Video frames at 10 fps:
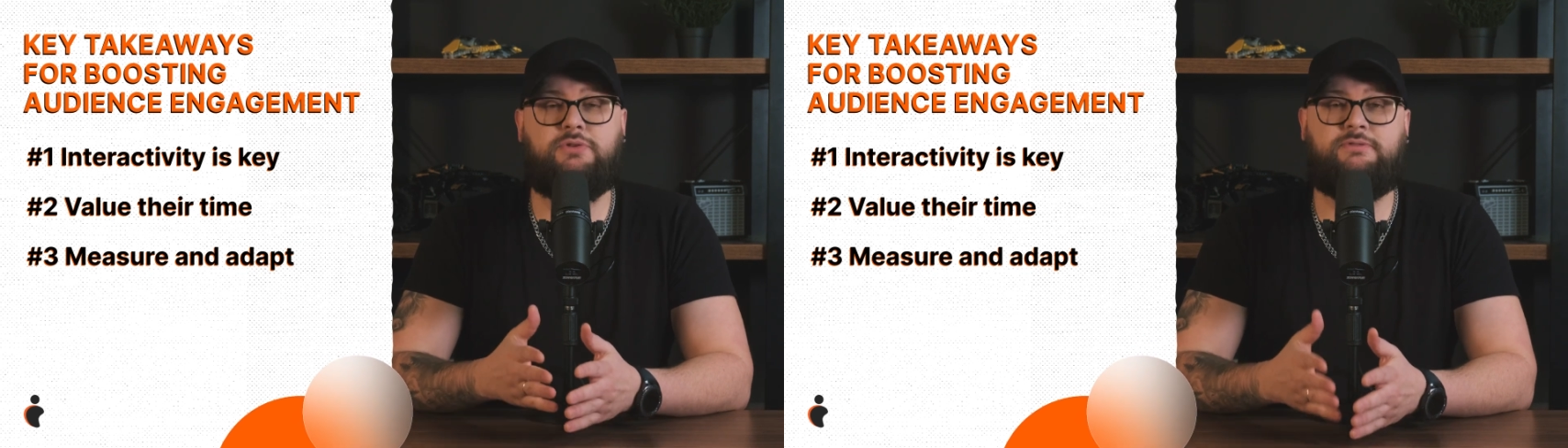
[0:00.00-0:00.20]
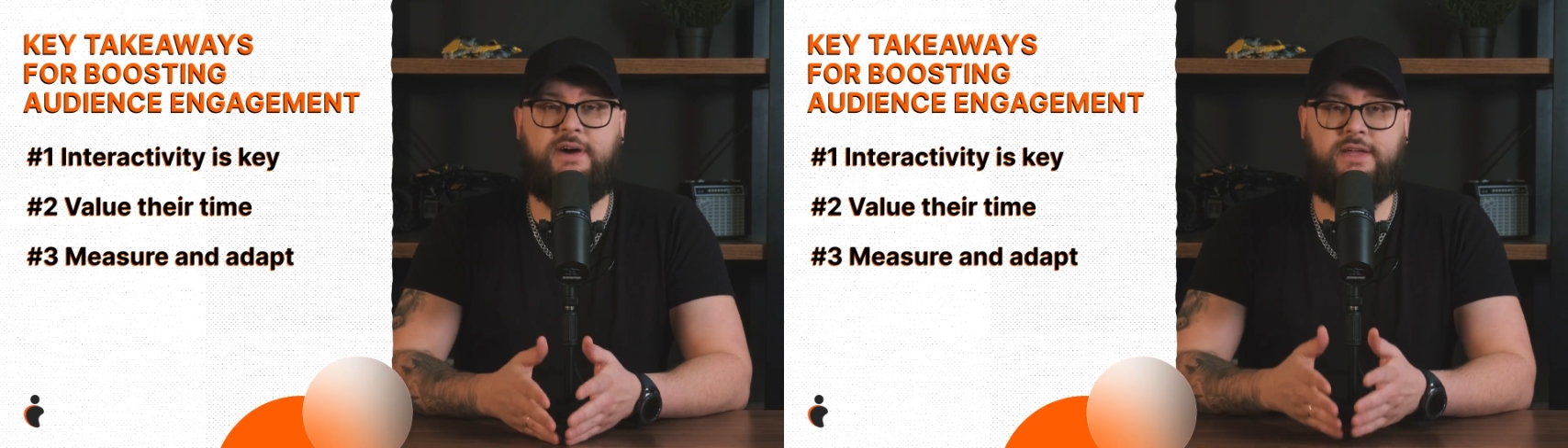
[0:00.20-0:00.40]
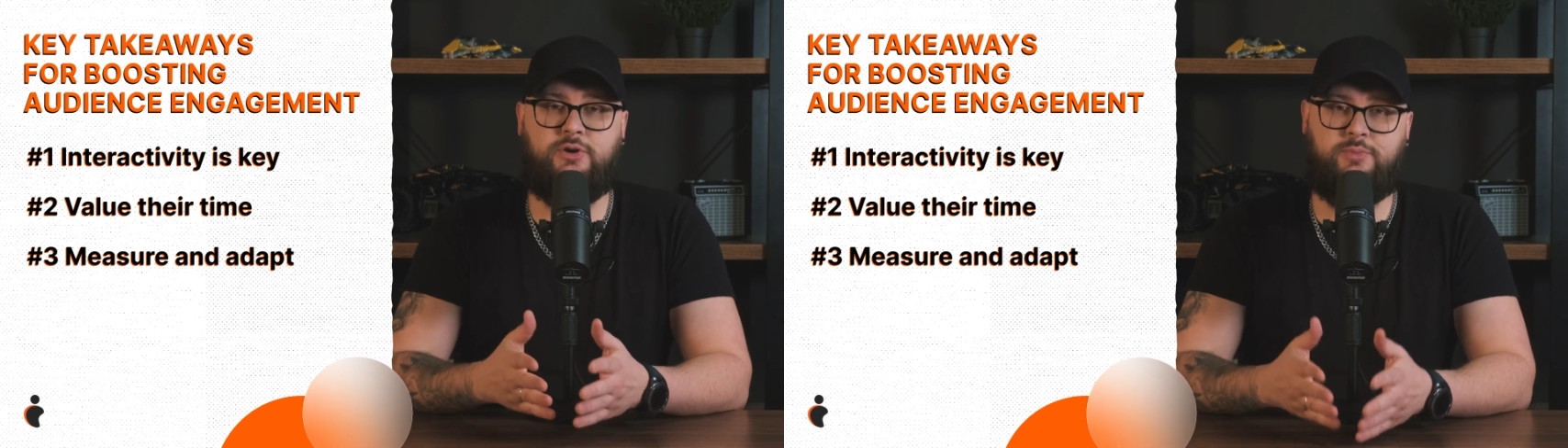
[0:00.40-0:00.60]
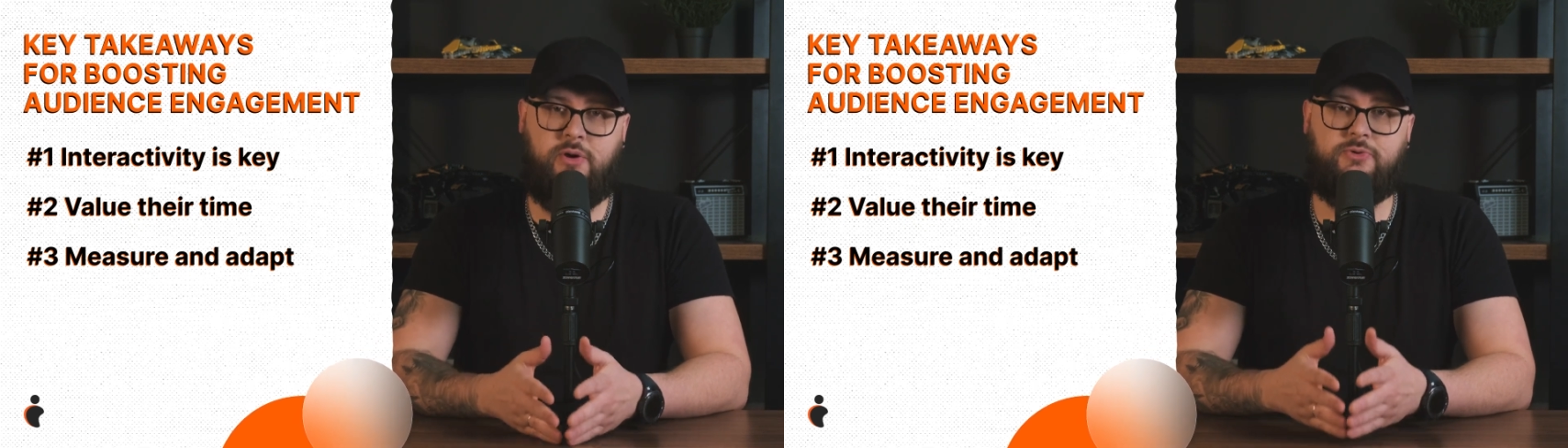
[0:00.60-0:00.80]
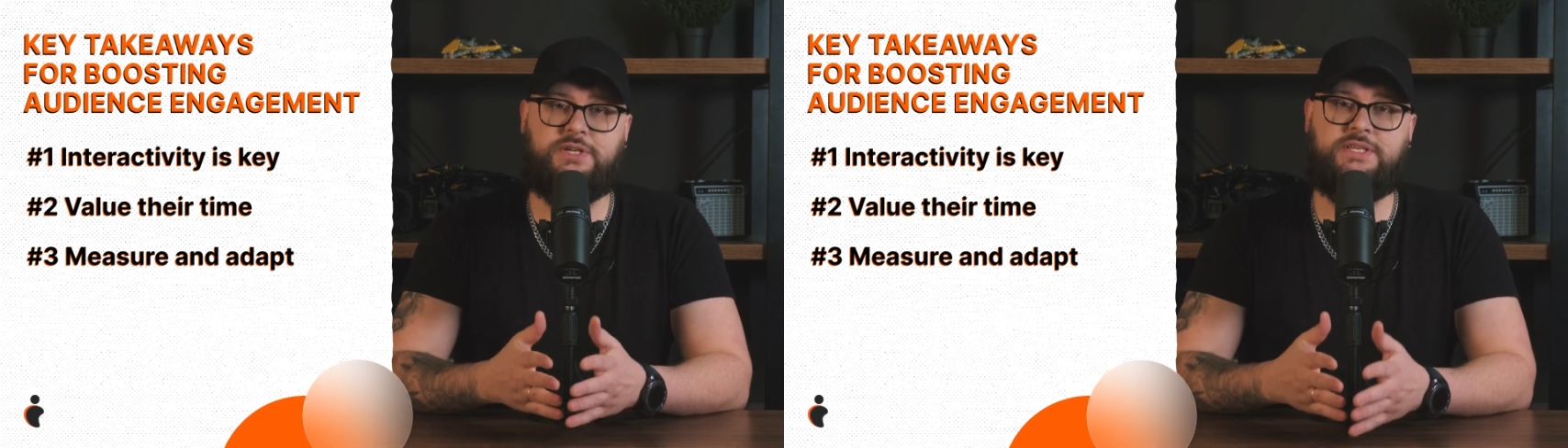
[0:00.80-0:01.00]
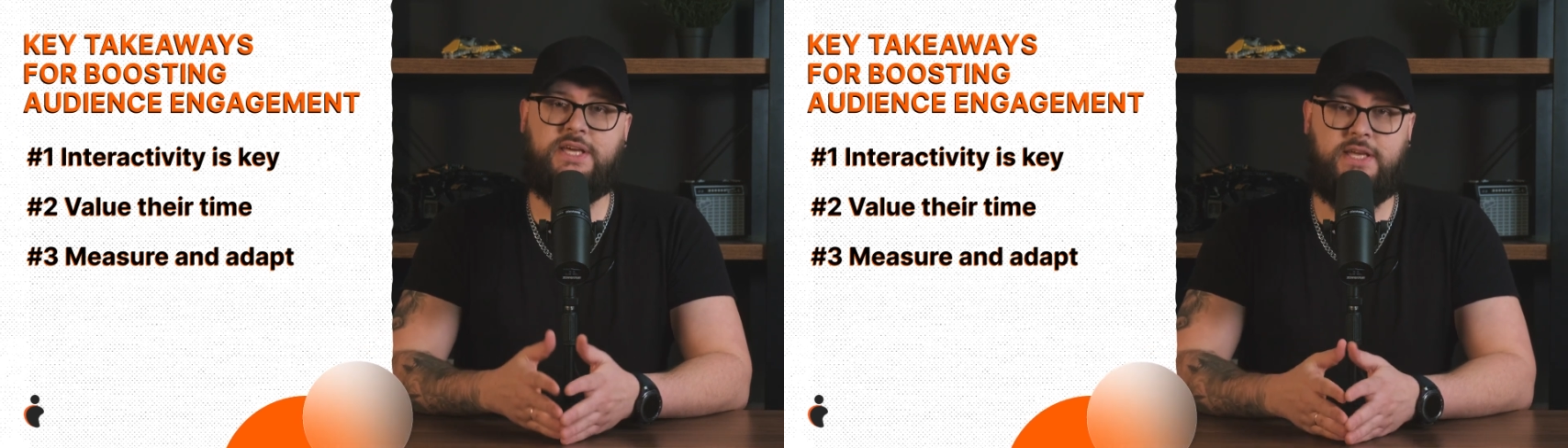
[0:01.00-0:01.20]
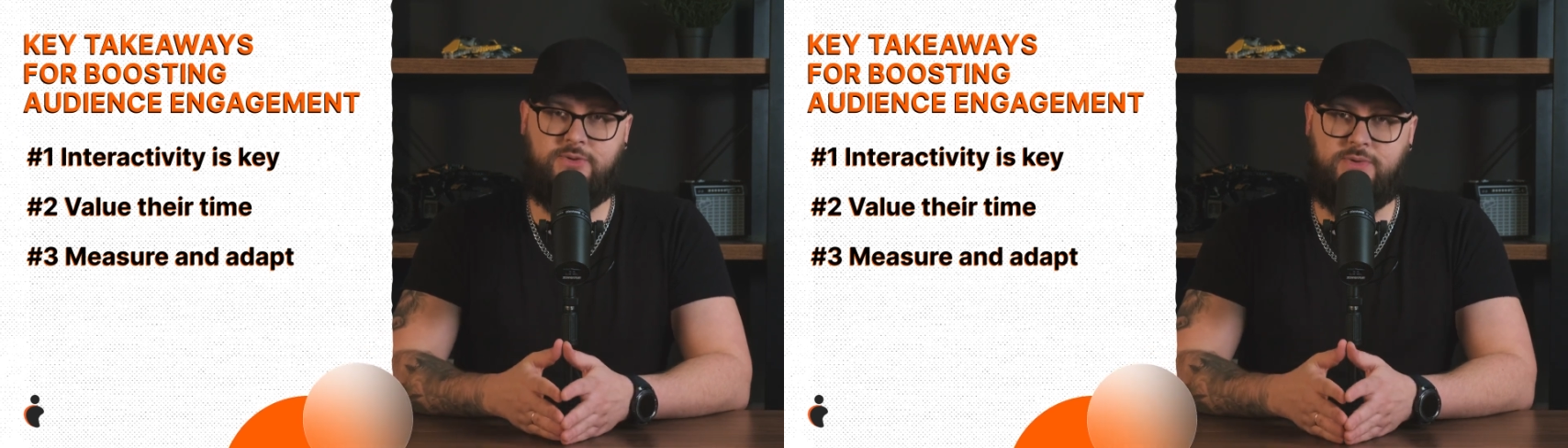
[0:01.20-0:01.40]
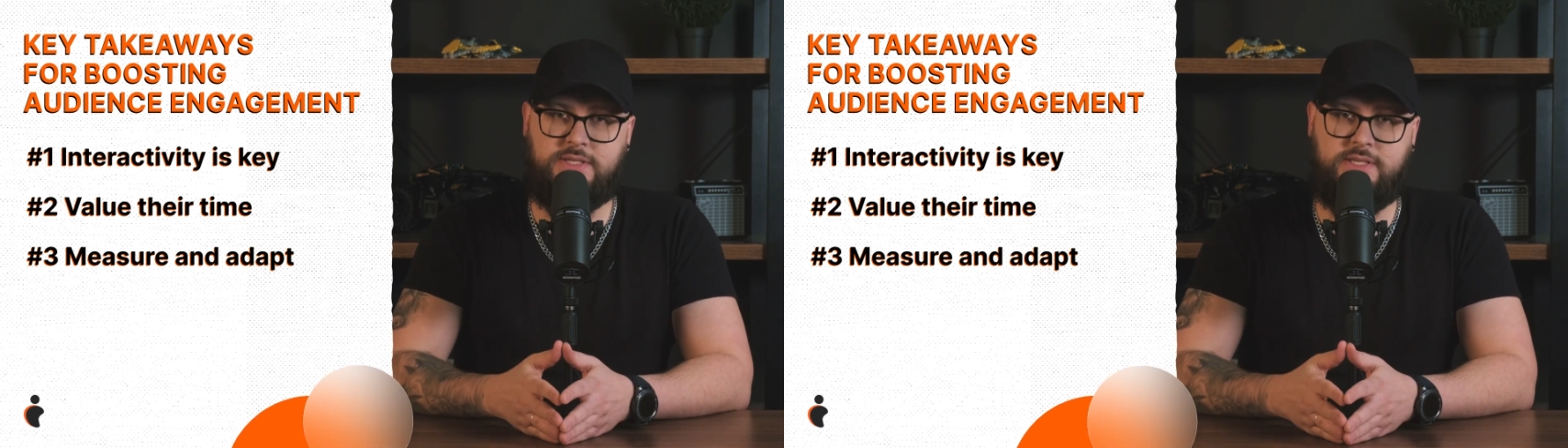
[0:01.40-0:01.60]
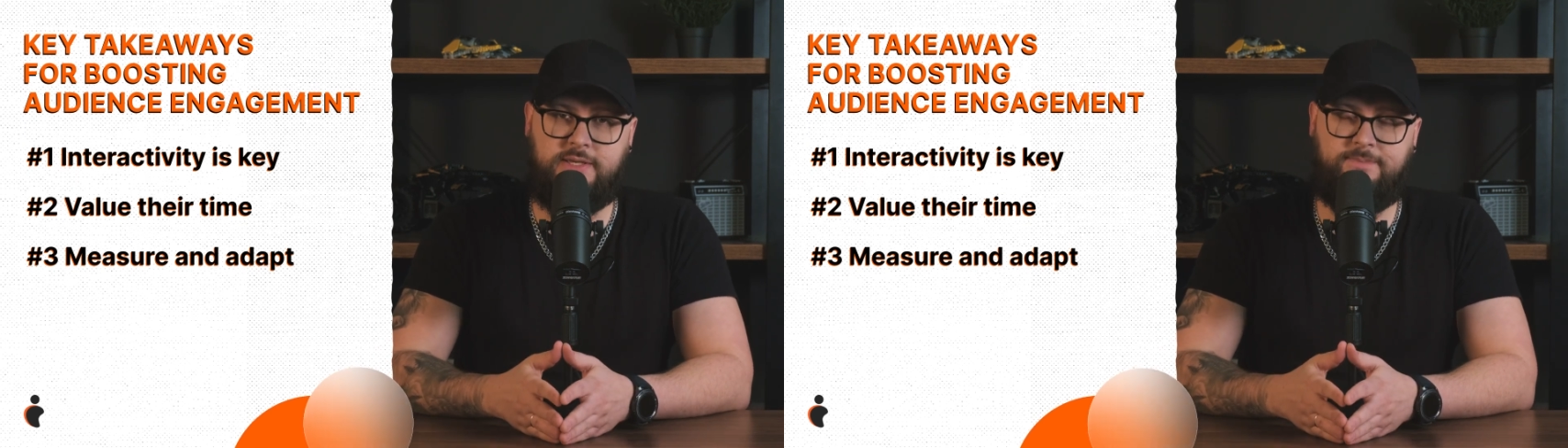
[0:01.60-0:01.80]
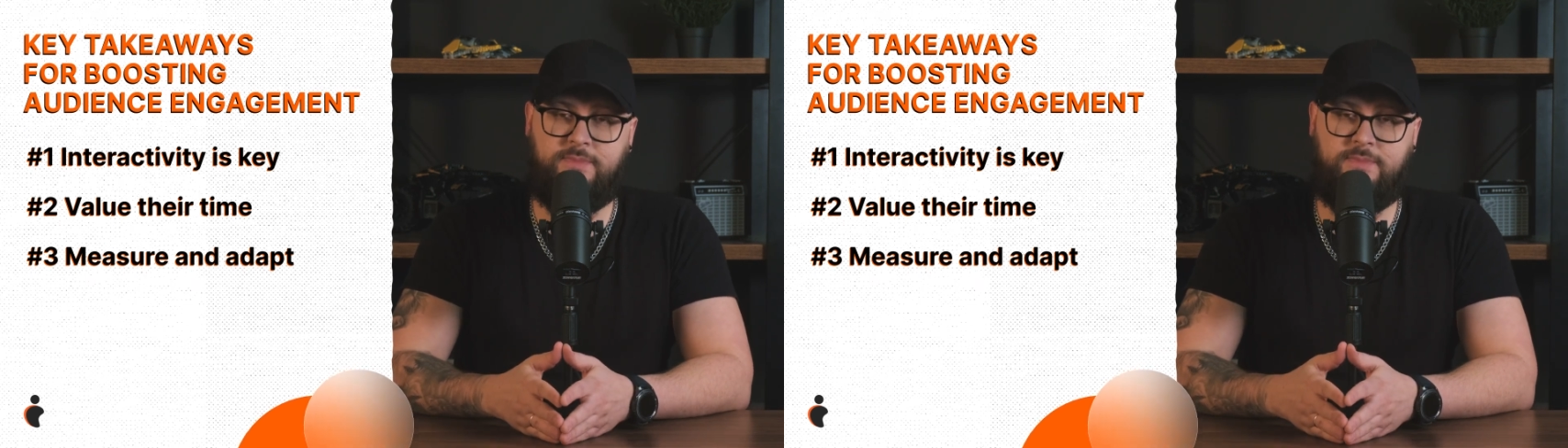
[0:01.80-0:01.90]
refine your approach continuously.